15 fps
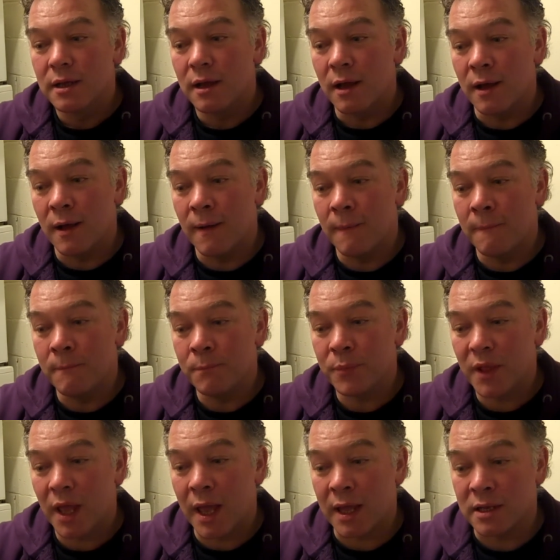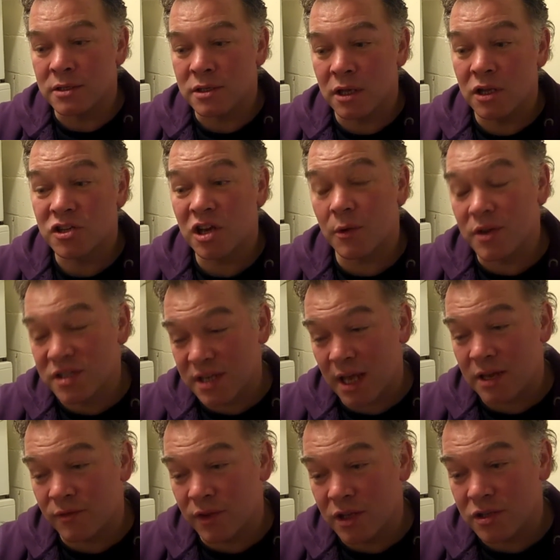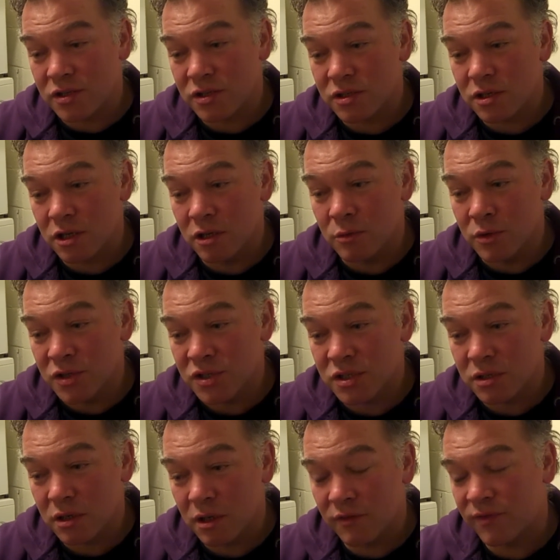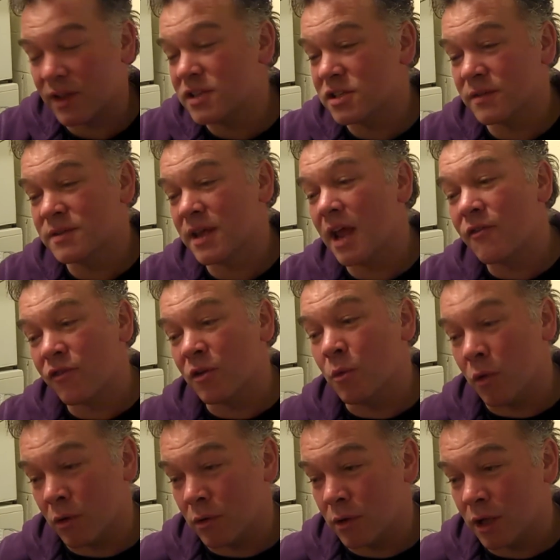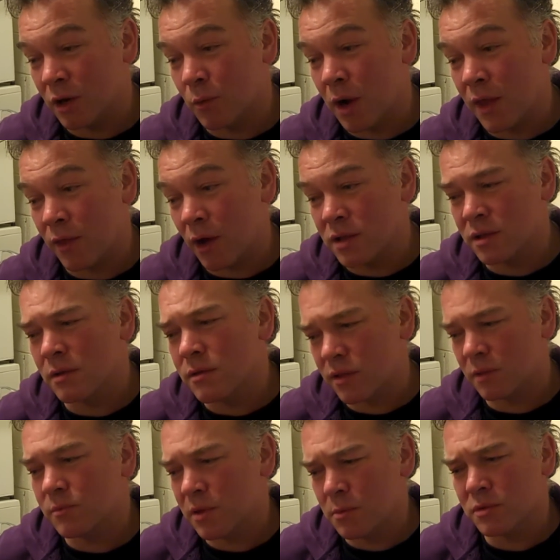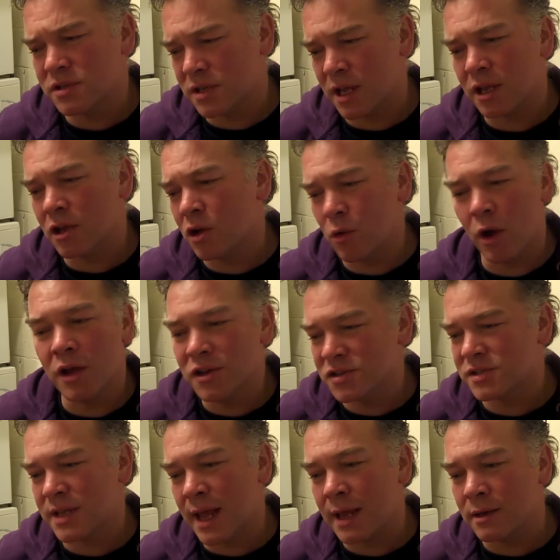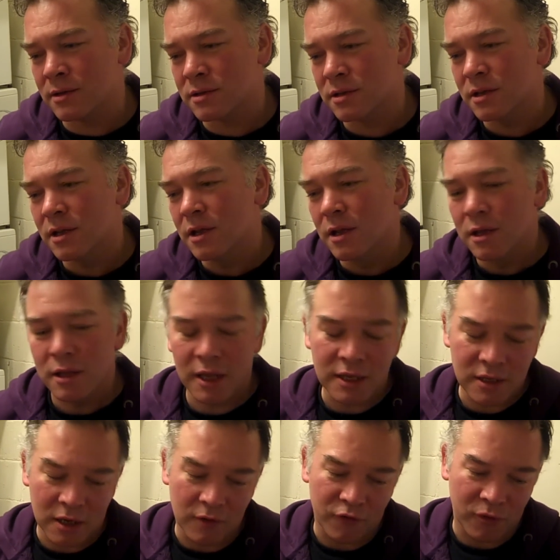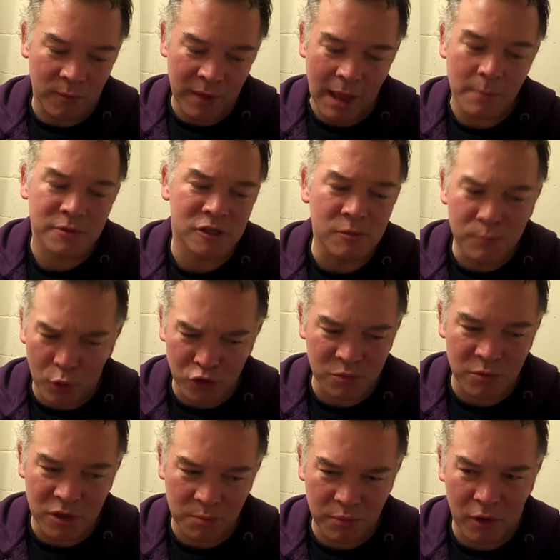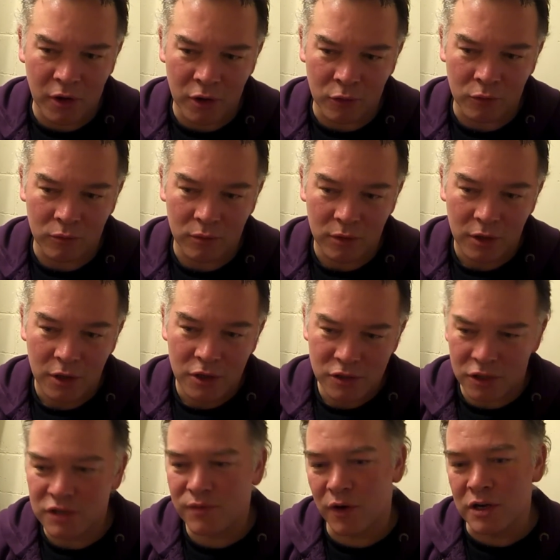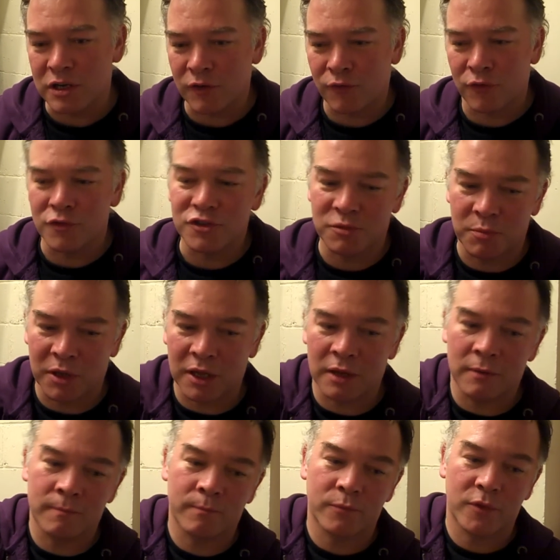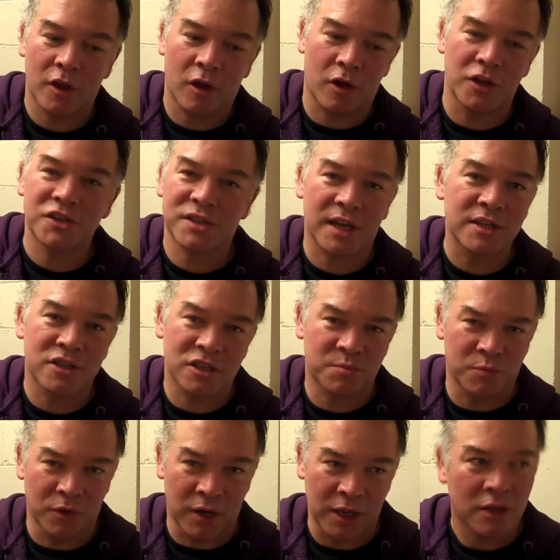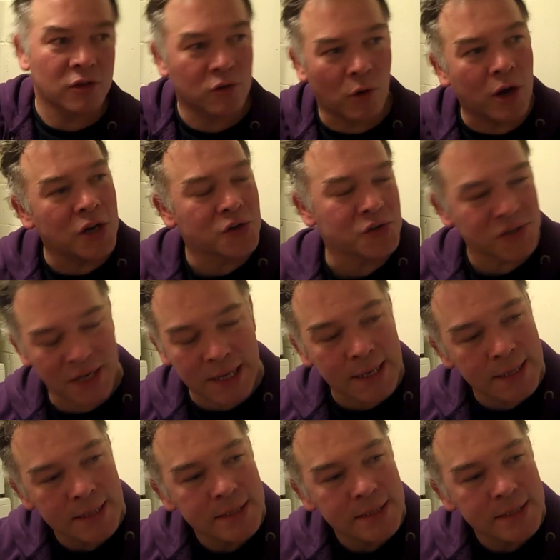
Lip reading: And Jerry Sadowitz, who was offensive to everyone in a way that I don't think people today can quite understand. He did it from the absolute bottom of the pile, so it's very different to being a high-status bully. It's quite interesting.